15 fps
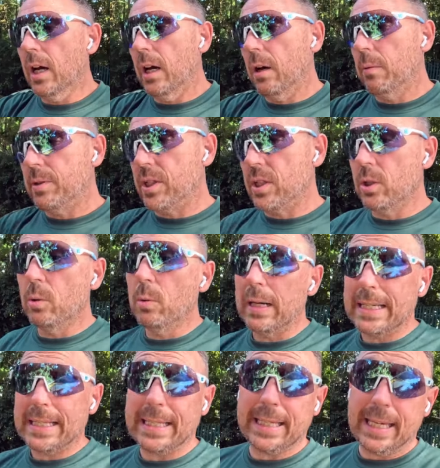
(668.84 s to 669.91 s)
which is
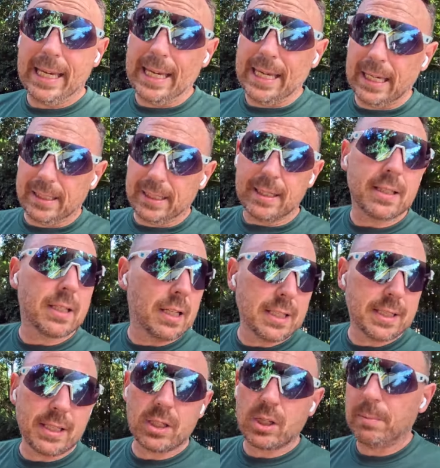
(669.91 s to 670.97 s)
always the key, I think, to
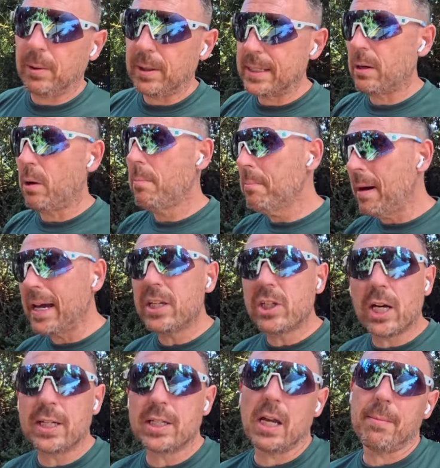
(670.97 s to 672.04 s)
listen to your body. So I may
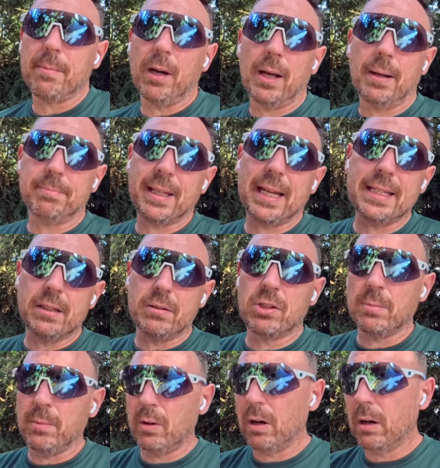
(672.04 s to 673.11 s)
change that, but I'll update you
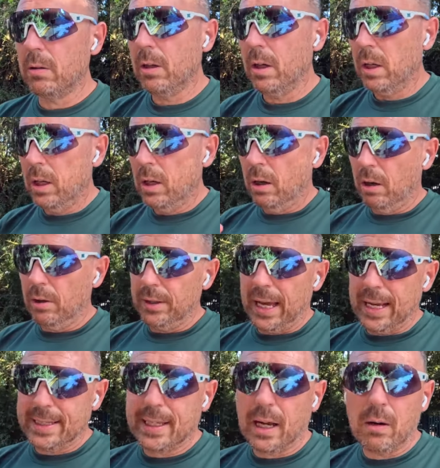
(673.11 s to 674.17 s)
tomorrow on
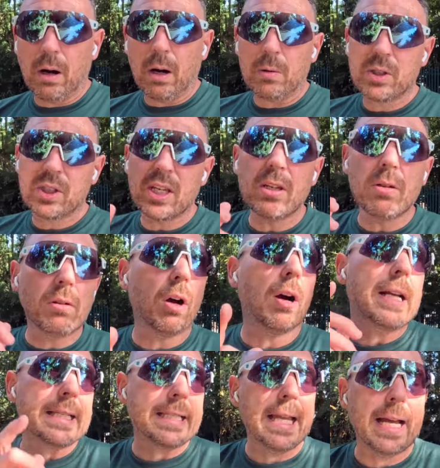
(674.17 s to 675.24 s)
that. So I'll see you
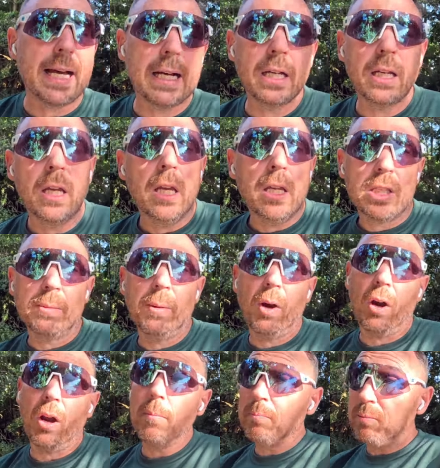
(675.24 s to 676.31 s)
guys now
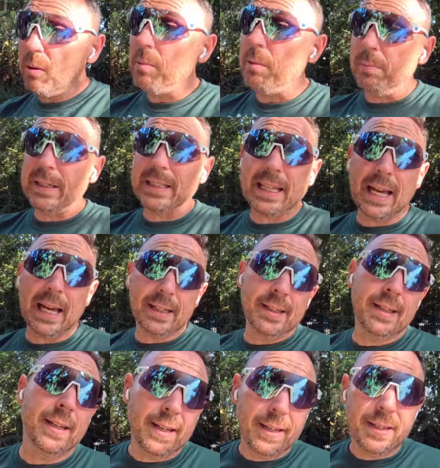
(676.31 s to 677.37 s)
tomorrow, probably down
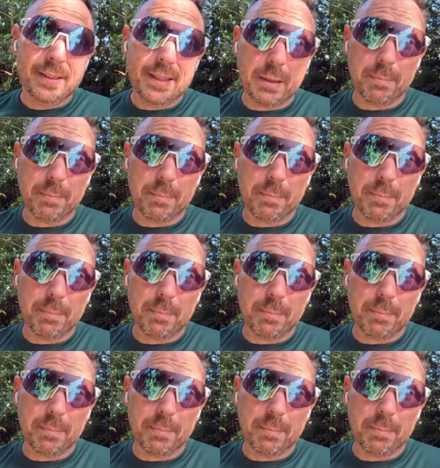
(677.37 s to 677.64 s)
the